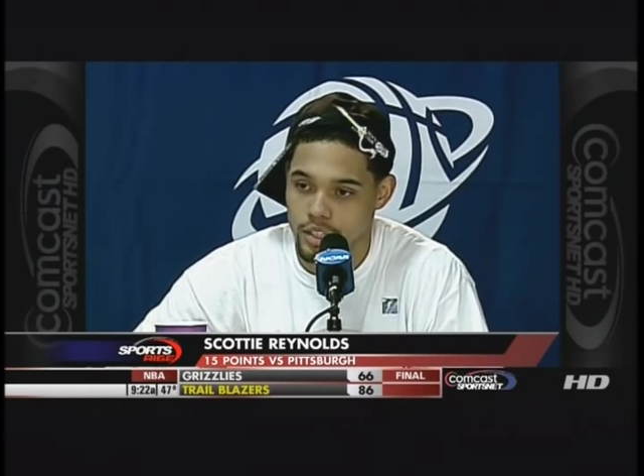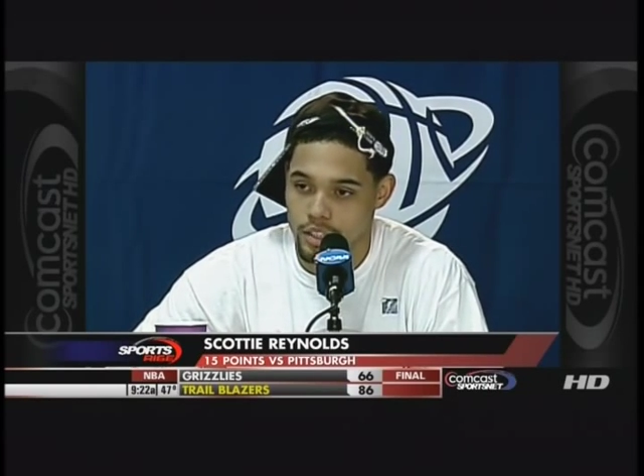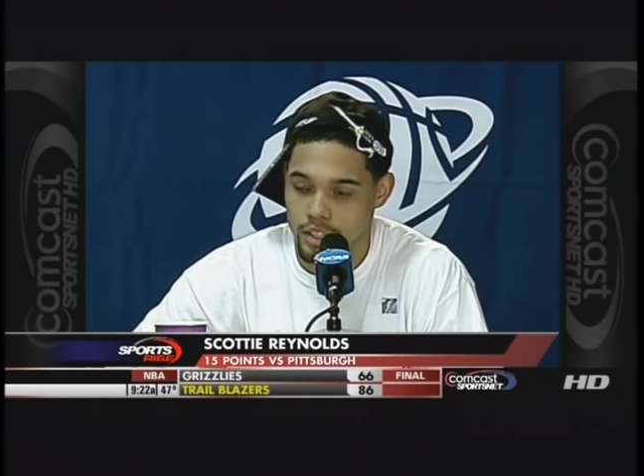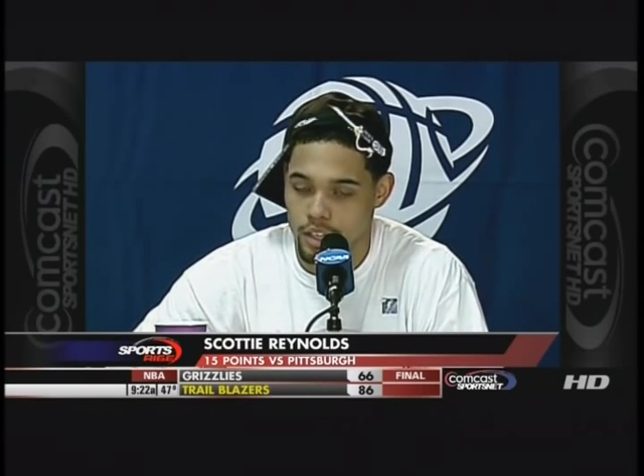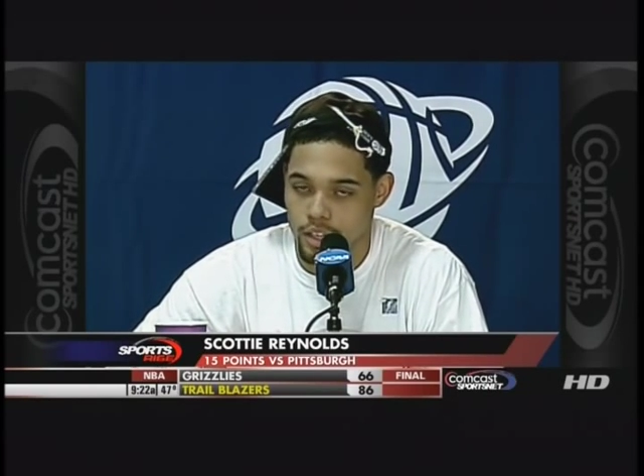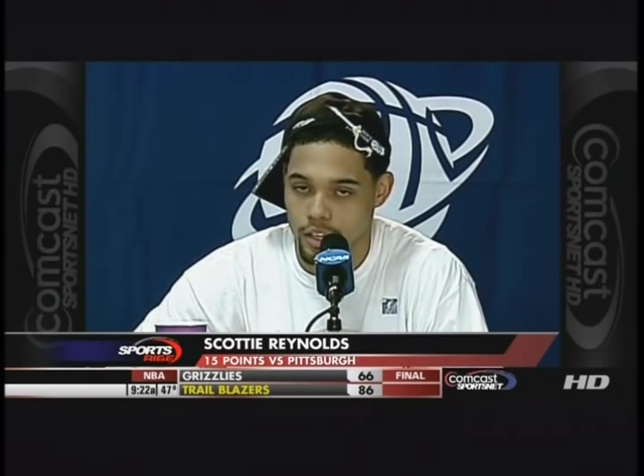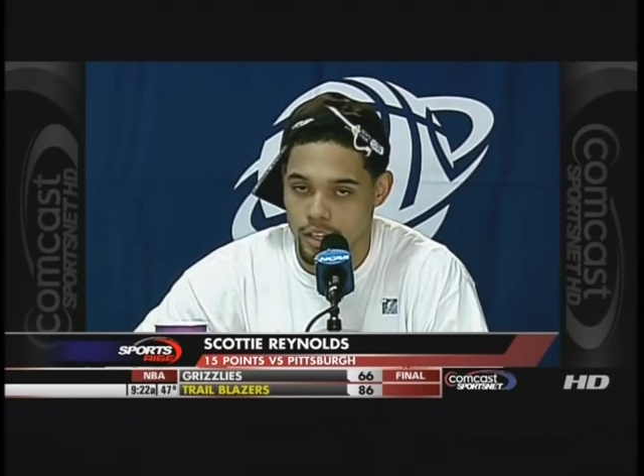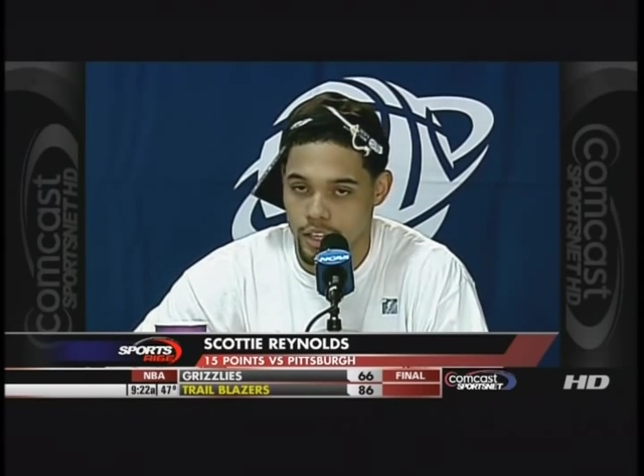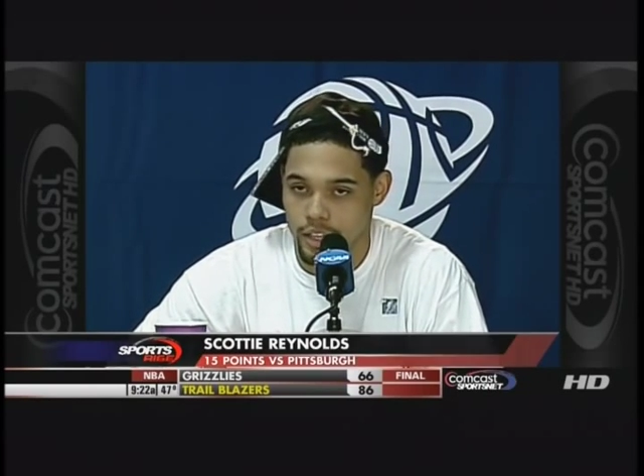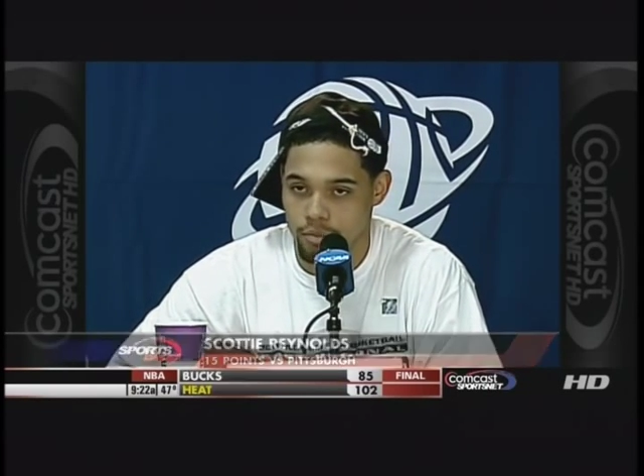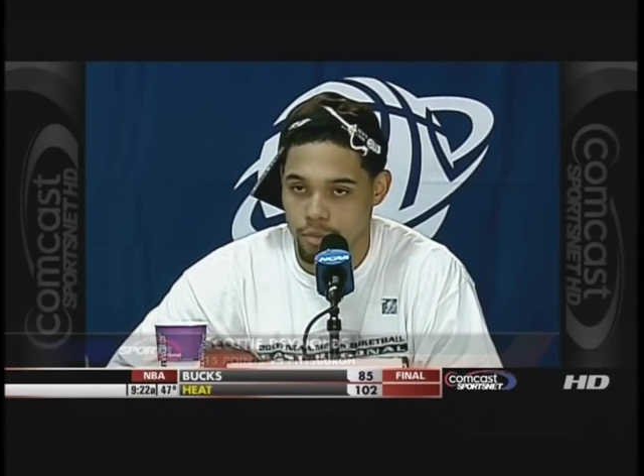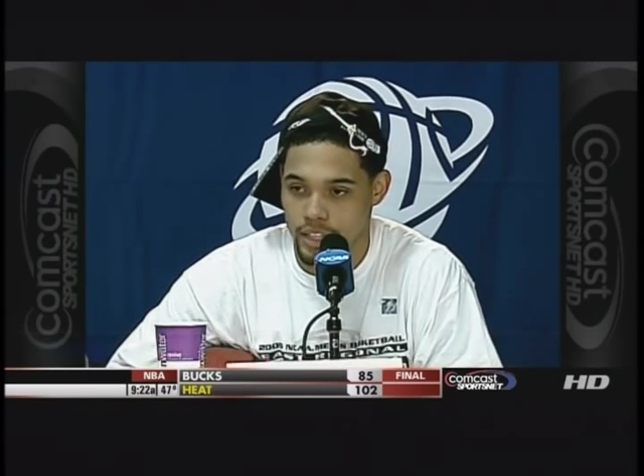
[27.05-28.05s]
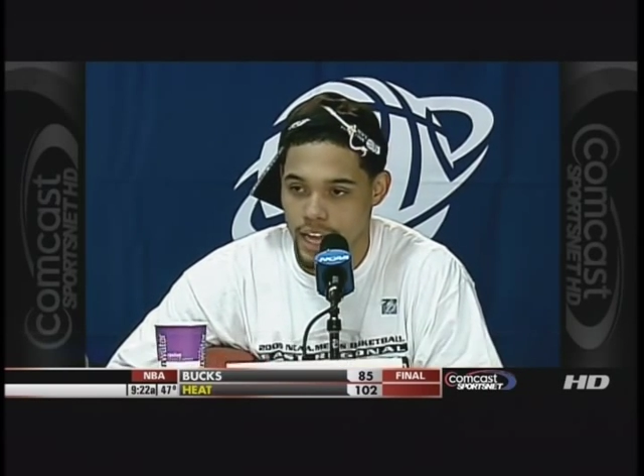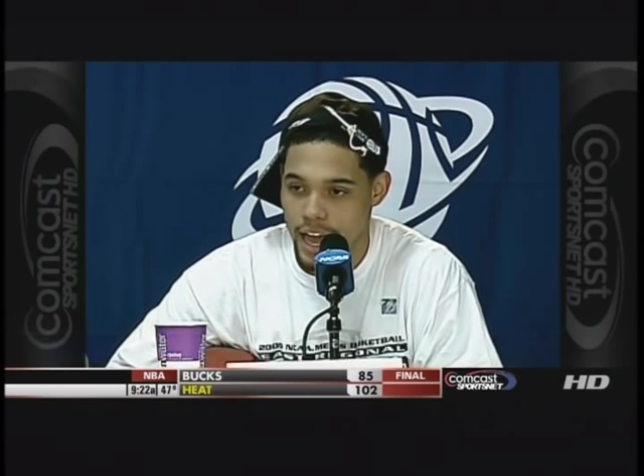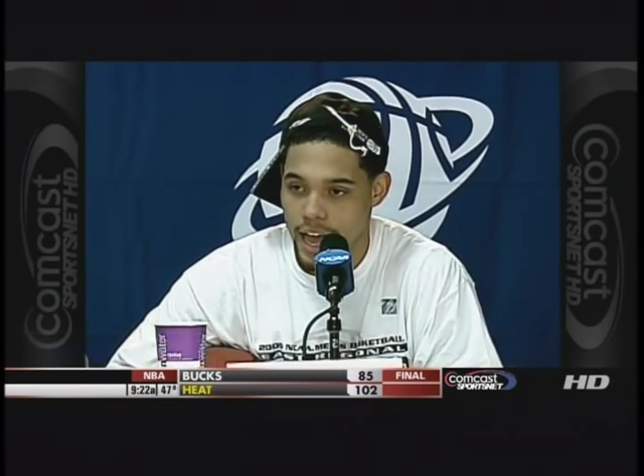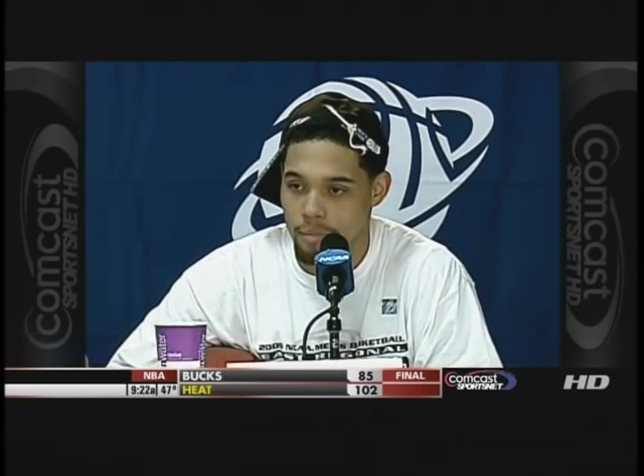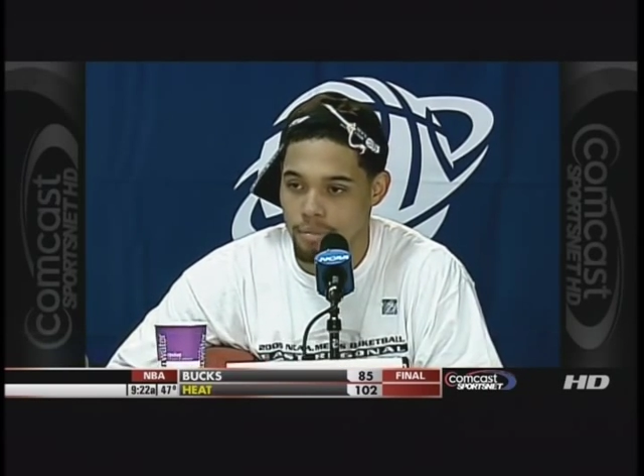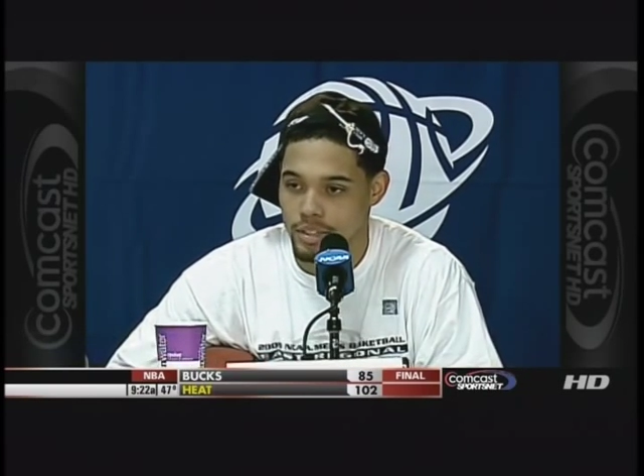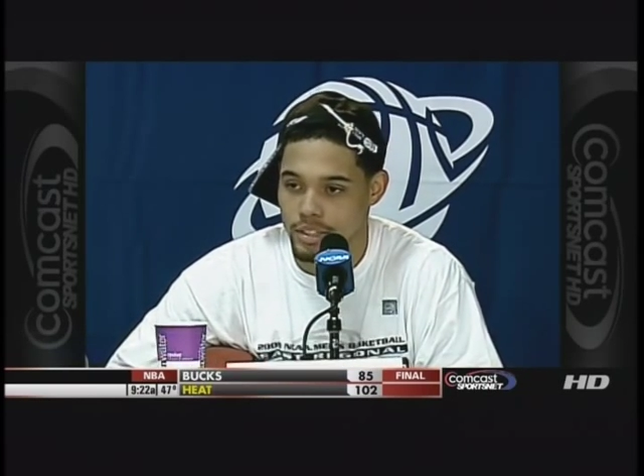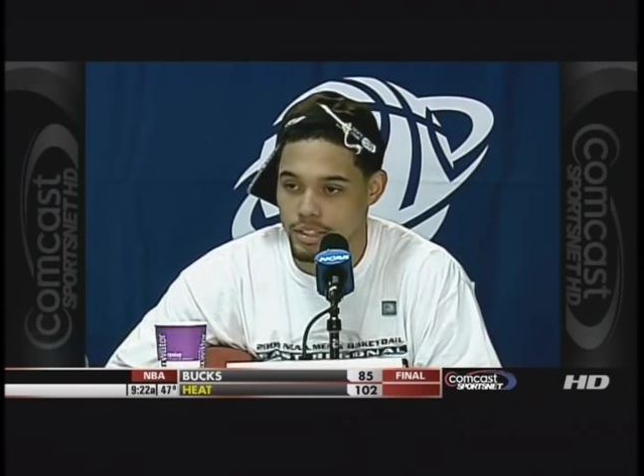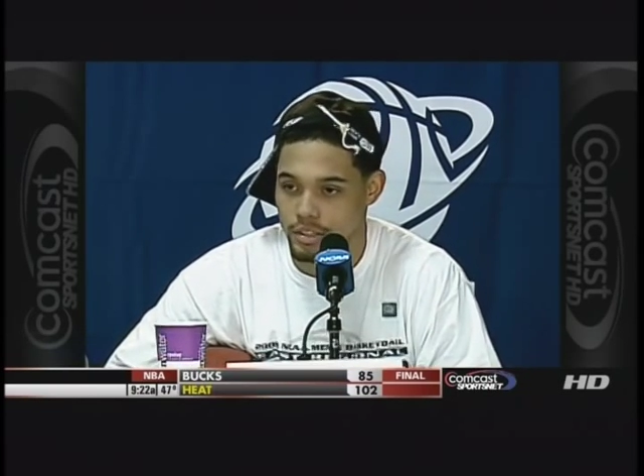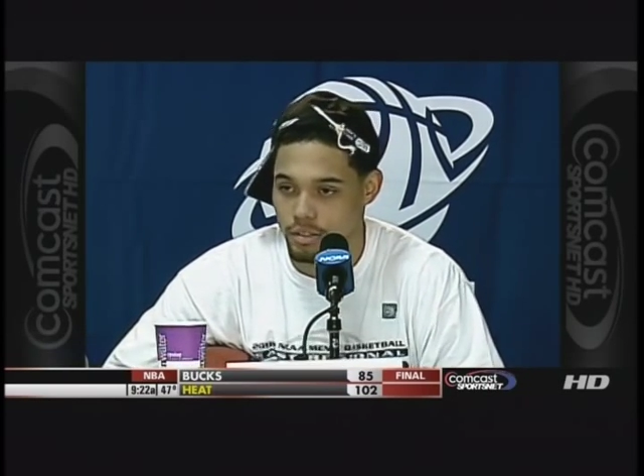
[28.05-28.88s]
uh, and when that happens,